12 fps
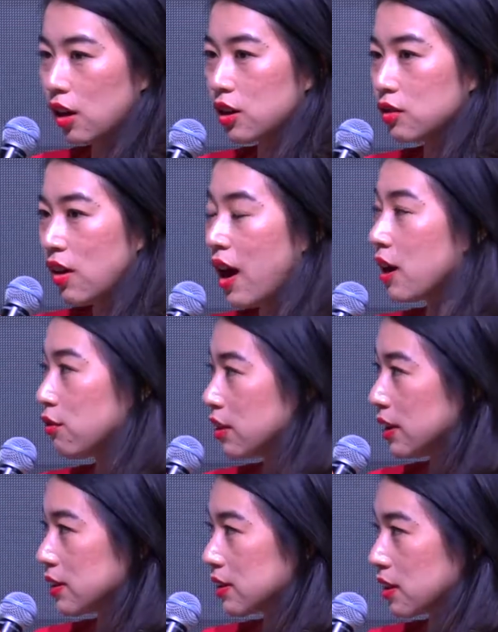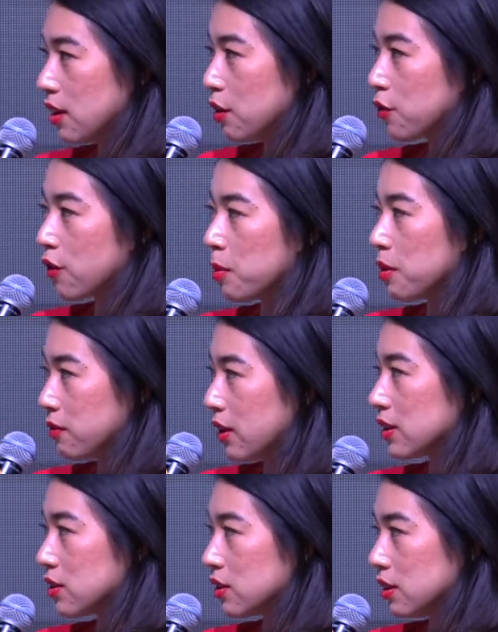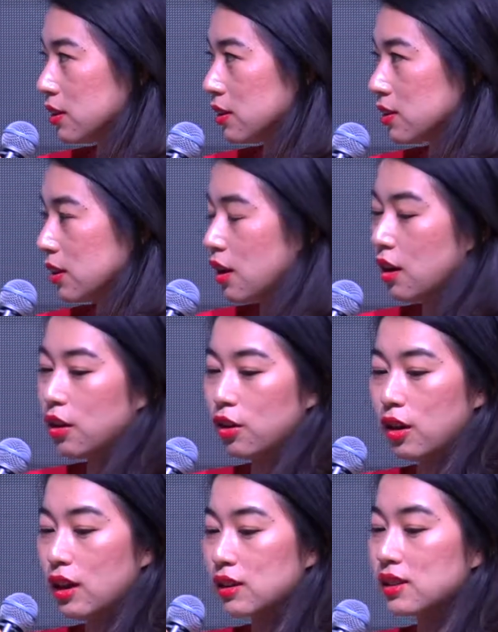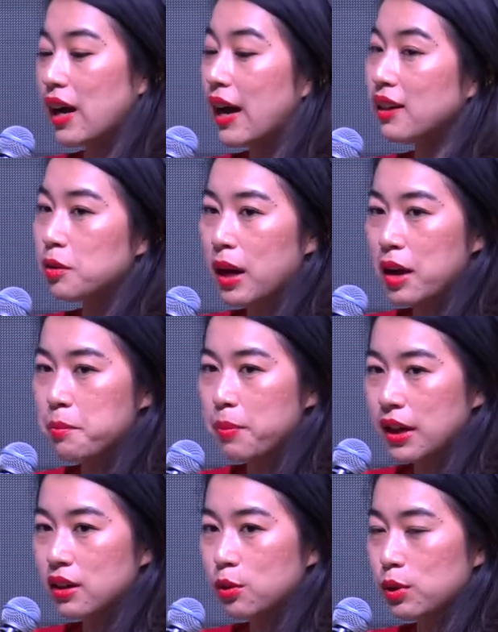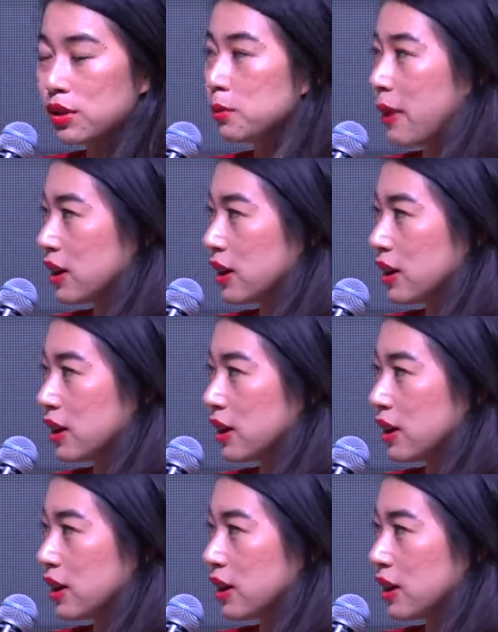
a lot of high risk from investors, is guided by better risk